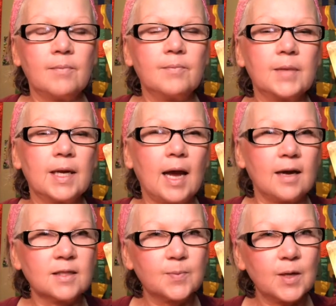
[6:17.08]
like
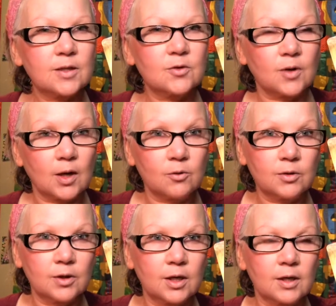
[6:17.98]
aspects or
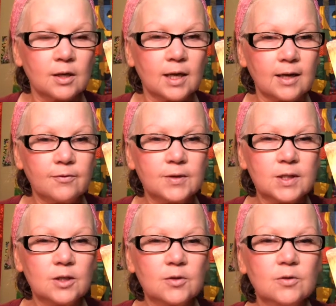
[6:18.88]
outlook on life as
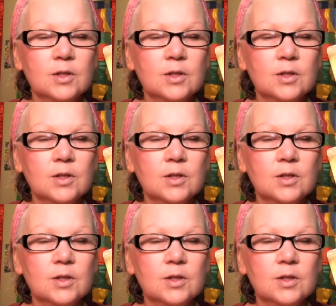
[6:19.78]
you,